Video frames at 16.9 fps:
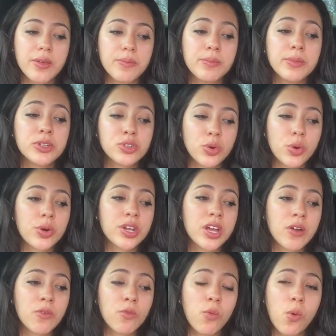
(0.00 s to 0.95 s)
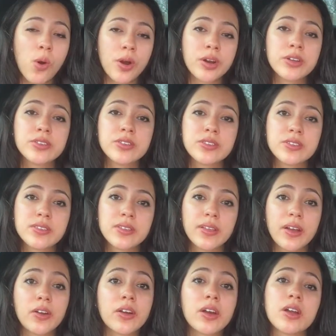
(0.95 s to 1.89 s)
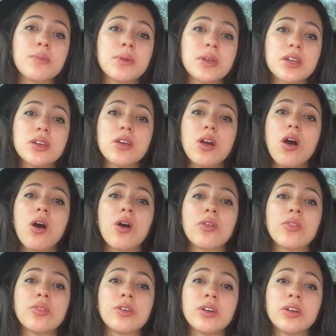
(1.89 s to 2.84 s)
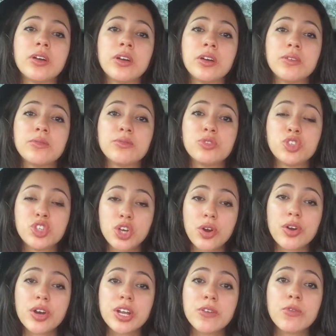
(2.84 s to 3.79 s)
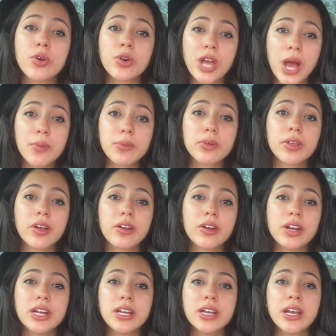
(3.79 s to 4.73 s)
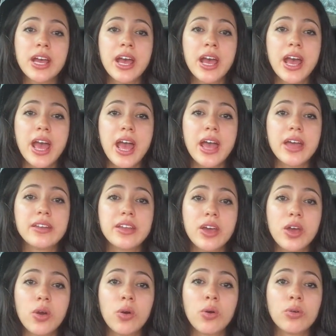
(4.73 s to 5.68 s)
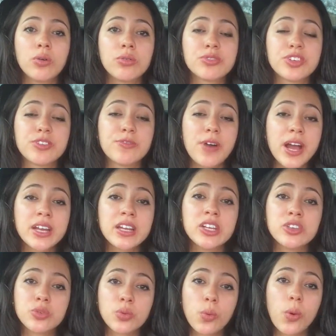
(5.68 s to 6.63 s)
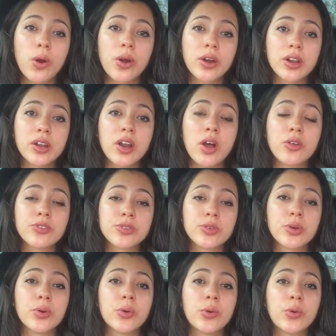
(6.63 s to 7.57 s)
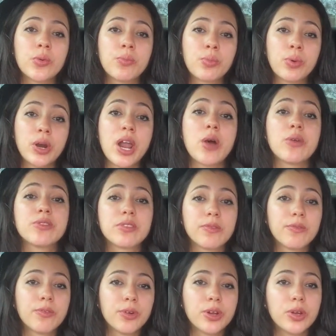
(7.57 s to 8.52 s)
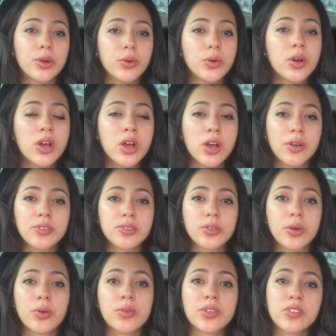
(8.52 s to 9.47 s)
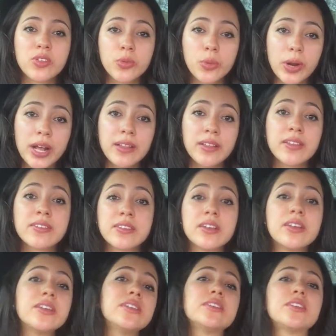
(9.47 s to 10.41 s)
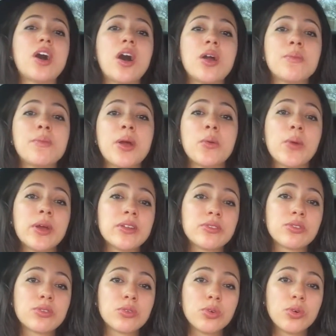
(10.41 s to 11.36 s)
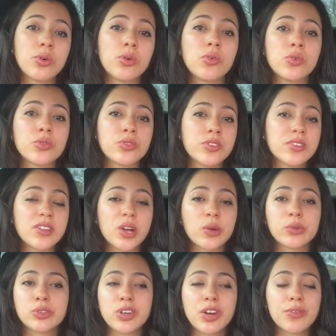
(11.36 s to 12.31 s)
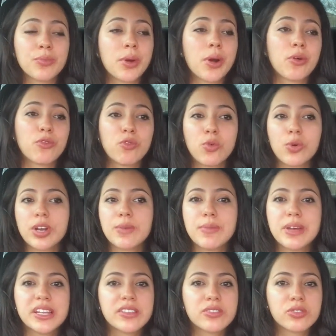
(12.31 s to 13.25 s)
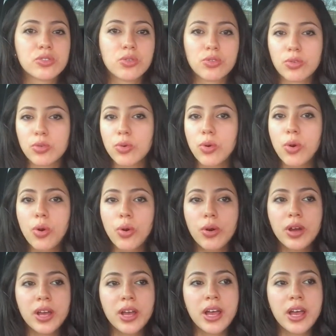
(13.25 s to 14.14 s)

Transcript: majority of words that are going to be on the GRE vocabulary, and he'll define each word and also pronounce them for you. So this is what I listened on my way to school, since I would drive about 40 minutes to school.